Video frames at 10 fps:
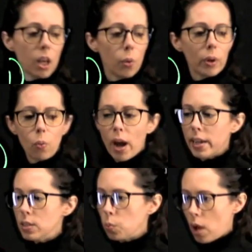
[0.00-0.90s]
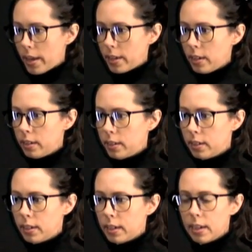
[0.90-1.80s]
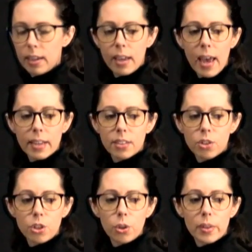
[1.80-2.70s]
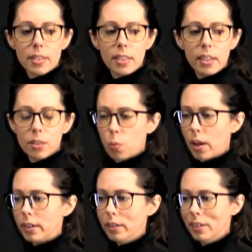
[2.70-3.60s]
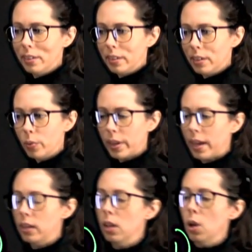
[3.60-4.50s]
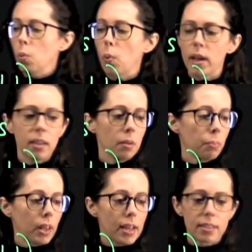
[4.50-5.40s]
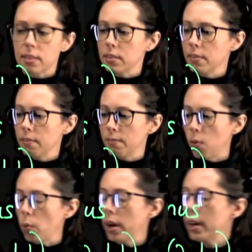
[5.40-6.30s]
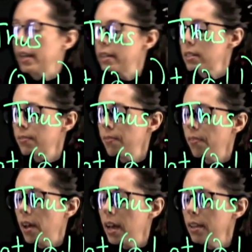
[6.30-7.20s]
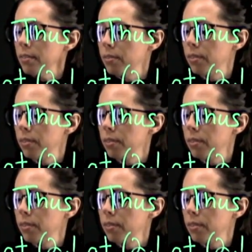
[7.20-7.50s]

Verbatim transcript: When y is 1, x is 2, and z is 1, we get 1 plus 4 is 5.